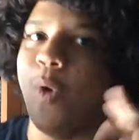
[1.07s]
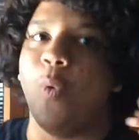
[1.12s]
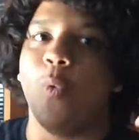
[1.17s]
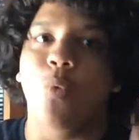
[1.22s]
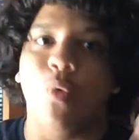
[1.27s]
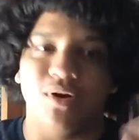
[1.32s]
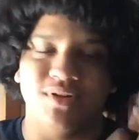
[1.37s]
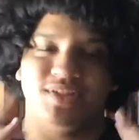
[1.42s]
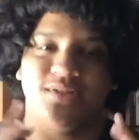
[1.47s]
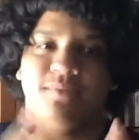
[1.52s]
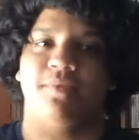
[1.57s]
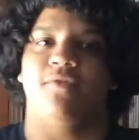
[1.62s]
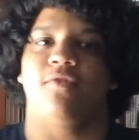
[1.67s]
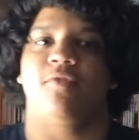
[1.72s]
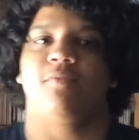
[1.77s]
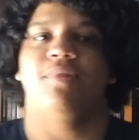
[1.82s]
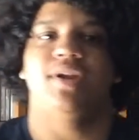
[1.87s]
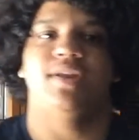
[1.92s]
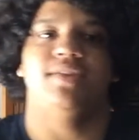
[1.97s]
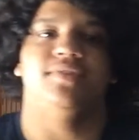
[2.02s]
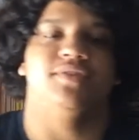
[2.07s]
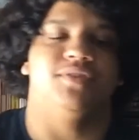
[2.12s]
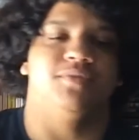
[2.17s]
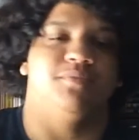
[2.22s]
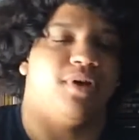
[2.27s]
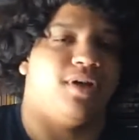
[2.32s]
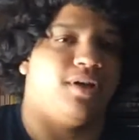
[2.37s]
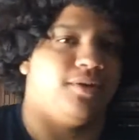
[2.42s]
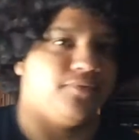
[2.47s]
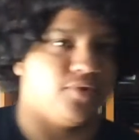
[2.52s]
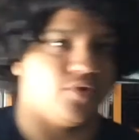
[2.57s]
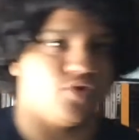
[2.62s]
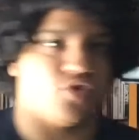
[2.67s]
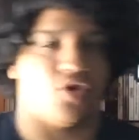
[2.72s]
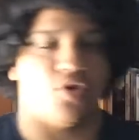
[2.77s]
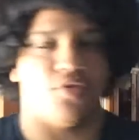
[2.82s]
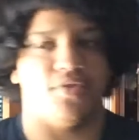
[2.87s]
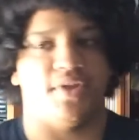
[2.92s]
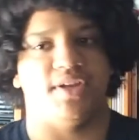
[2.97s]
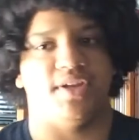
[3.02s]
What's up, everybody? This is Battlefield
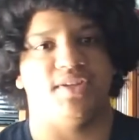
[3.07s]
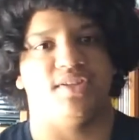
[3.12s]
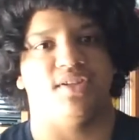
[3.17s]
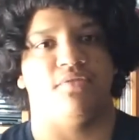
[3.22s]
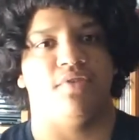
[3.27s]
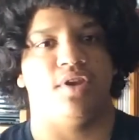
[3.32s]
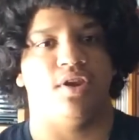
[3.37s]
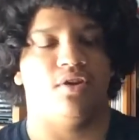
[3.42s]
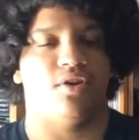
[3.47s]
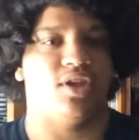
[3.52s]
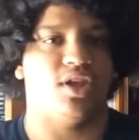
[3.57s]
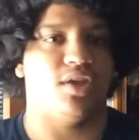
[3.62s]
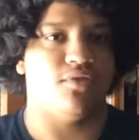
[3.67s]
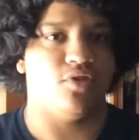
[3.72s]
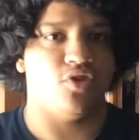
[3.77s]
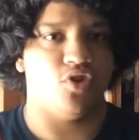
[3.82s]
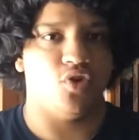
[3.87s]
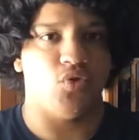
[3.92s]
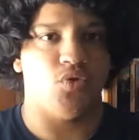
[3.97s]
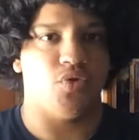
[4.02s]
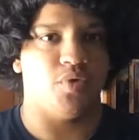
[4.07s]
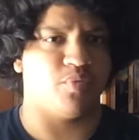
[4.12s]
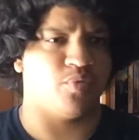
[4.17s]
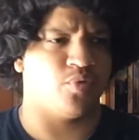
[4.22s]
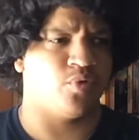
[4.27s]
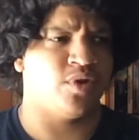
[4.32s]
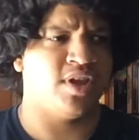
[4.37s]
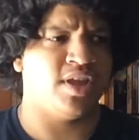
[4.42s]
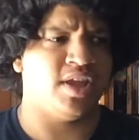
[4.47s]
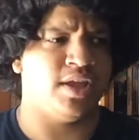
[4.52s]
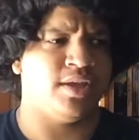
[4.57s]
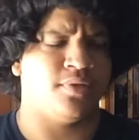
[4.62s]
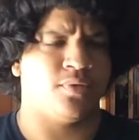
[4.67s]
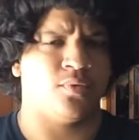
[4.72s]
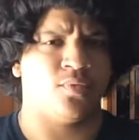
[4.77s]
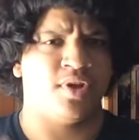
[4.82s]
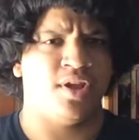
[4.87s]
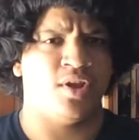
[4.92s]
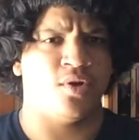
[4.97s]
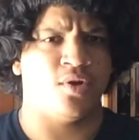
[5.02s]
Joe 97 here, giving you the
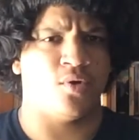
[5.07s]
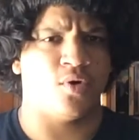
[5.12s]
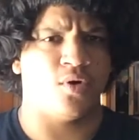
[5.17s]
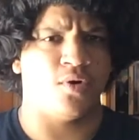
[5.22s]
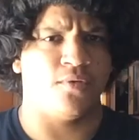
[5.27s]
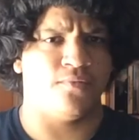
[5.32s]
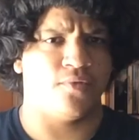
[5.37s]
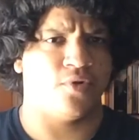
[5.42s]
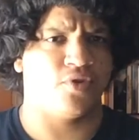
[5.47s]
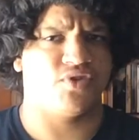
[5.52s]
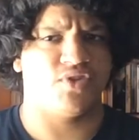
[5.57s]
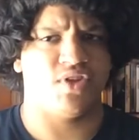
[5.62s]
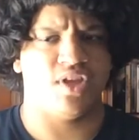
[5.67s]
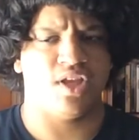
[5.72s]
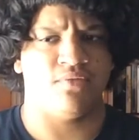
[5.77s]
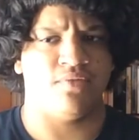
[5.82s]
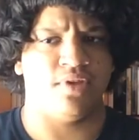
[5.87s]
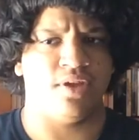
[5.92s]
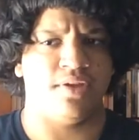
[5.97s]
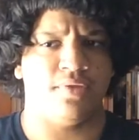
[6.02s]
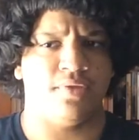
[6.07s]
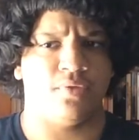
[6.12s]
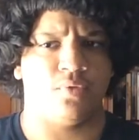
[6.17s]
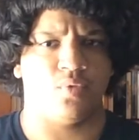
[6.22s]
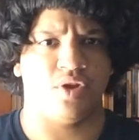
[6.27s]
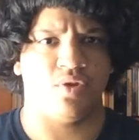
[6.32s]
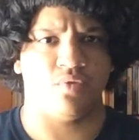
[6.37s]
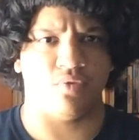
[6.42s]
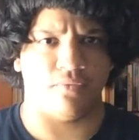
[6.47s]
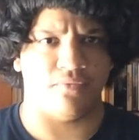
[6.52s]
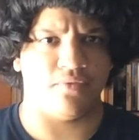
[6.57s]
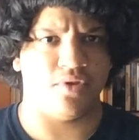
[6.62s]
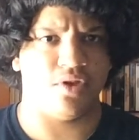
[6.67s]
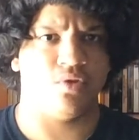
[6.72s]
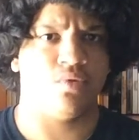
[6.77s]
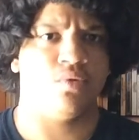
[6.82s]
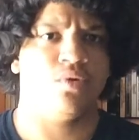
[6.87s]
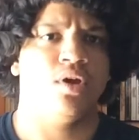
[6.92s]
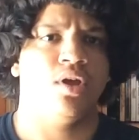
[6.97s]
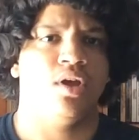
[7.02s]
pre-E3 or first day of E3
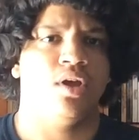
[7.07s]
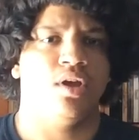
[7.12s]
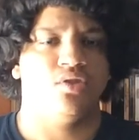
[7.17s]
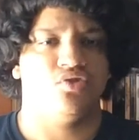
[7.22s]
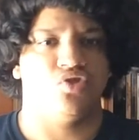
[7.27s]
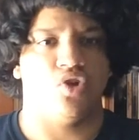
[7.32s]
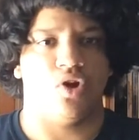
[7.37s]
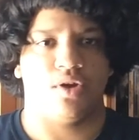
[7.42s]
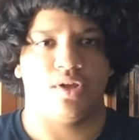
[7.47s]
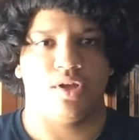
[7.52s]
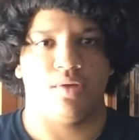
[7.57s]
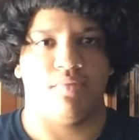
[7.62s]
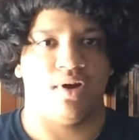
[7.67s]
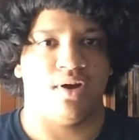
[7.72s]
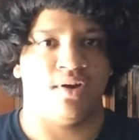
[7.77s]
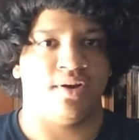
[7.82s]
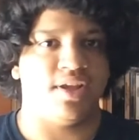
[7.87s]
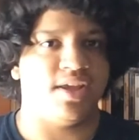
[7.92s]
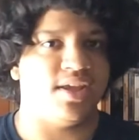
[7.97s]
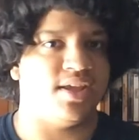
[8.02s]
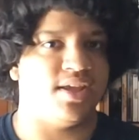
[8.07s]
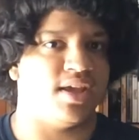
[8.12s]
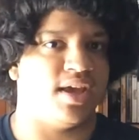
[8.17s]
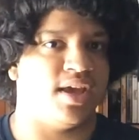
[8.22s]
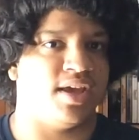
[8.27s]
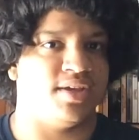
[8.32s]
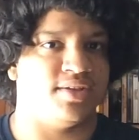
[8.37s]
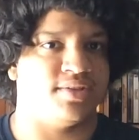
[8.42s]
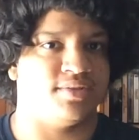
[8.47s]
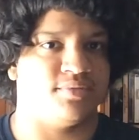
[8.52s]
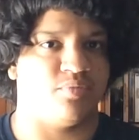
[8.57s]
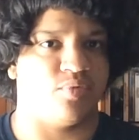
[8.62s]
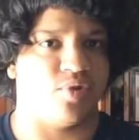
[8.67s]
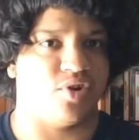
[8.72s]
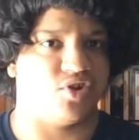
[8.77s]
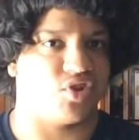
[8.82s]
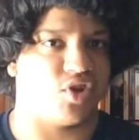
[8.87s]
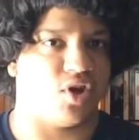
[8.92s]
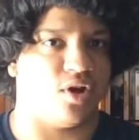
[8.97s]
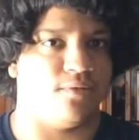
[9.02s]
review, talking about EA's
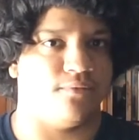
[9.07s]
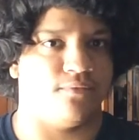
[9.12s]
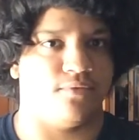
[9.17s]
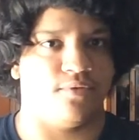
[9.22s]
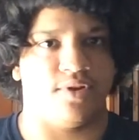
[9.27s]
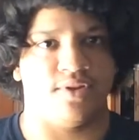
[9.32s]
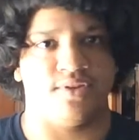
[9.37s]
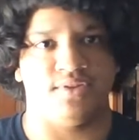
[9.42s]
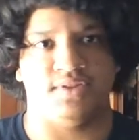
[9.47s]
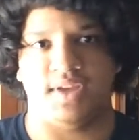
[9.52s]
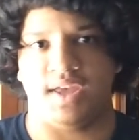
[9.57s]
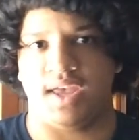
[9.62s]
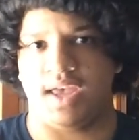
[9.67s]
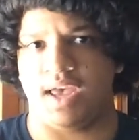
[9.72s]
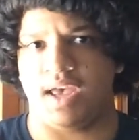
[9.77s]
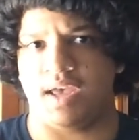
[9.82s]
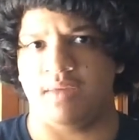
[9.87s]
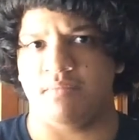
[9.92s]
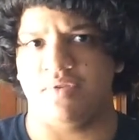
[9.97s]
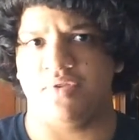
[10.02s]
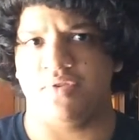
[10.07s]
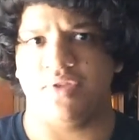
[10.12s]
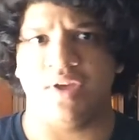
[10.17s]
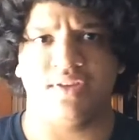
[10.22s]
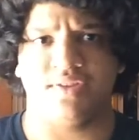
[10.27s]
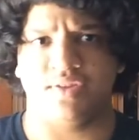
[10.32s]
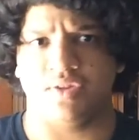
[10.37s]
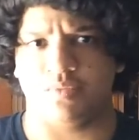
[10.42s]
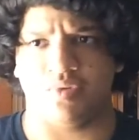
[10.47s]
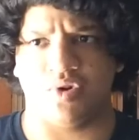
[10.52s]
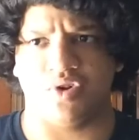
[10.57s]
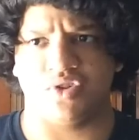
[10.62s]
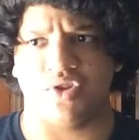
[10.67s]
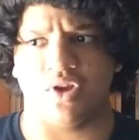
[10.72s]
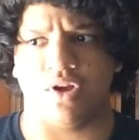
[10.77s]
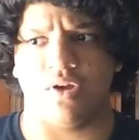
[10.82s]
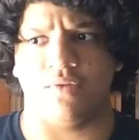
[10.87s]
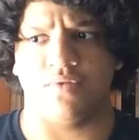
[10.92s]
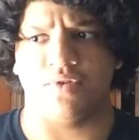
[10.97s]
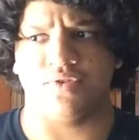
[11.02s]
press conference and Bethesda's press
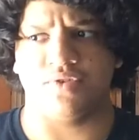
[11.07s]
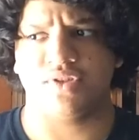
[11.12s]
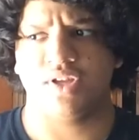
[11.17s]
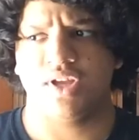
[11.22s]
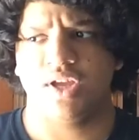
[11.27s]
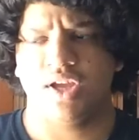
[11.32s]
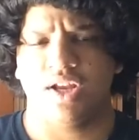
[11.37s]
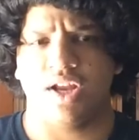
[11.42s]
conference.